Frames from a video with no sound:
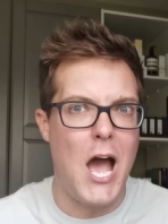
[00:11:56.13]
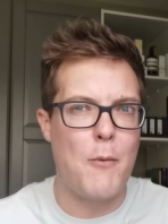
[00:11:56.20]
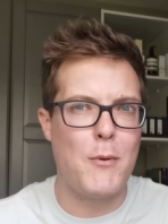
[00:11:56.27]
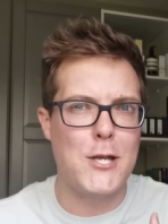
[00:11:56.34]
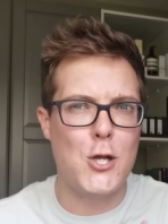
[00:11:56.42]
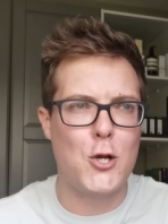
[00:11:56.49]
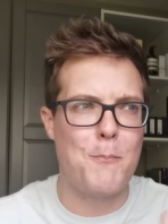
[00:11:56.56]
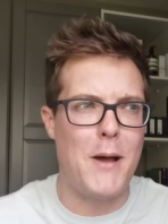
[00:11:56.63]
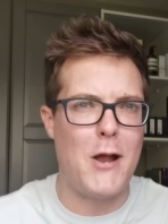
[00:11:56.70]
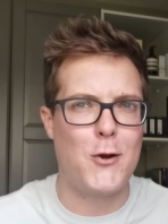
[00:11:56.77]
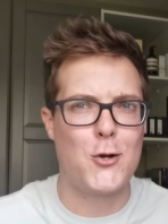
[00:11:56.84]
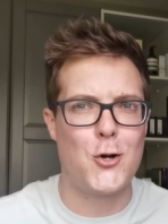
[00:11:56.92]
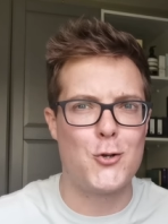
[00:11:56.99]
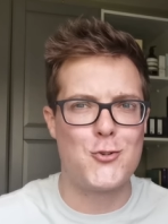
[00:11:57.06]
and when you
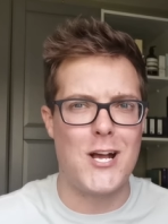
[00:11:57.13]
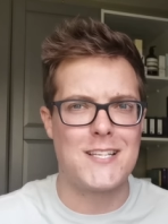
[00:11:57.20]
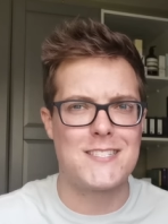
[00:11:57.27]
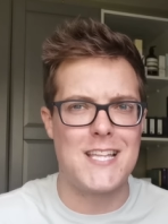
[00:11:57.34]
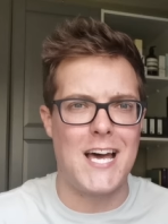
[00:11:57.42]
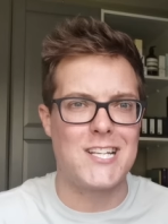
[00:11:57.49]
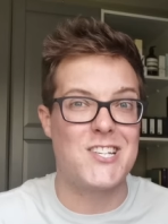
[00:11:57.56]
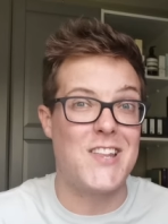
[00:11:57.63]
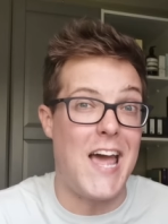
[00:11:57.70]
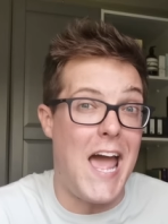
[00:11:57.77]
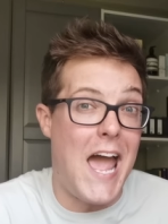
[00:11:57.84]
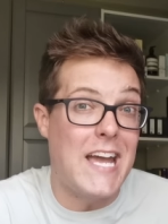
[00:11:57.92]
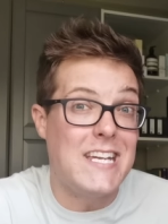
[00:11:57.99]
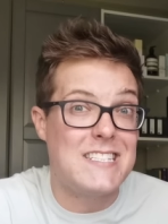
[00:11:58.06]
compare and contrast that to
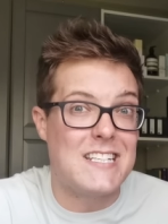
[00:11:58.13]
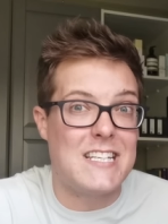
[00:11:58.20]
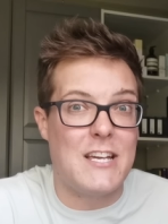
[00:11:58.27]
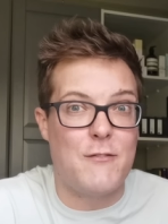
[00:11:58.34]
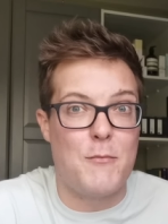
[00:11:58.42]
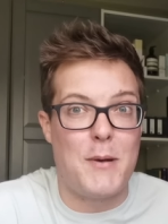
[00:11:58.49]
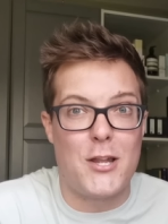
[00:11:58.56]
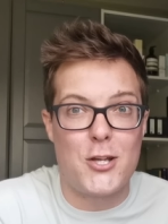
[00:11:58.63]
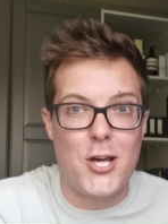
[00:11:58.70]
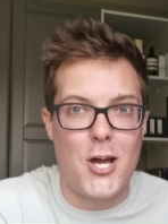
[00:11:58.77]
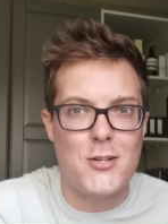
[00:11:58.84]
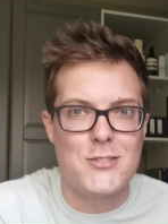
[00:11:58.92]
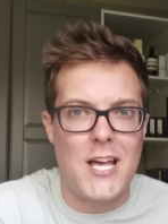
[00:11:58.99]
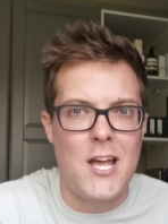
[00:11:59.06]
the 8 given by the
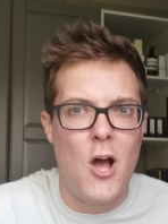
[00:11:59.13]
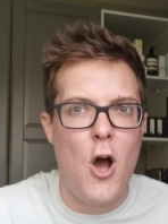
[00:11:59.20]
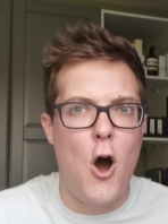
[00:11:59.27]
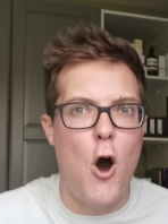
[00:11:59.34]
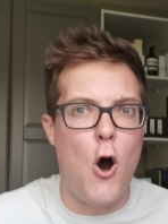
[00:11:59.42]
Cosé